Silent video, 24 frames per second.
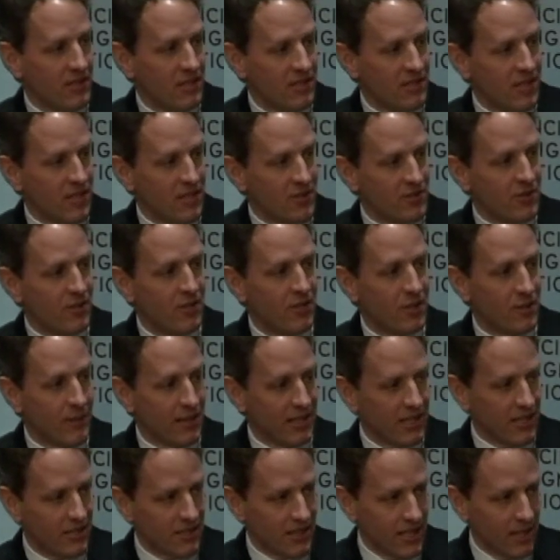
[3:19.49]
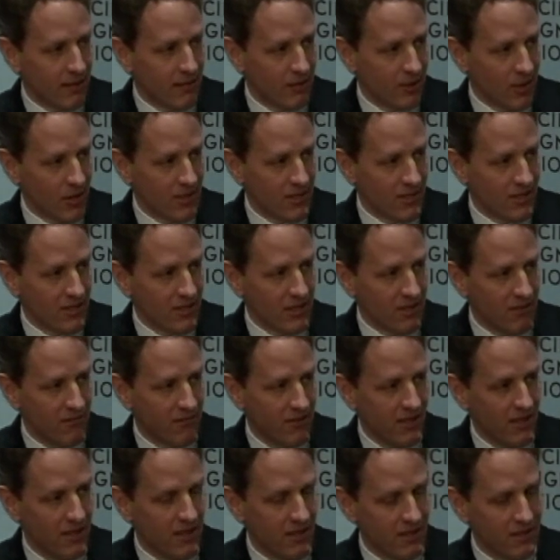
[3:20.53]
is uncertain about the scale of losses they
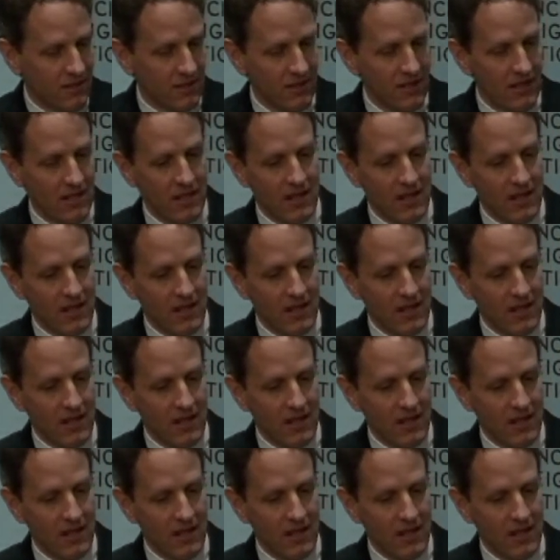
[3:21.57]
face,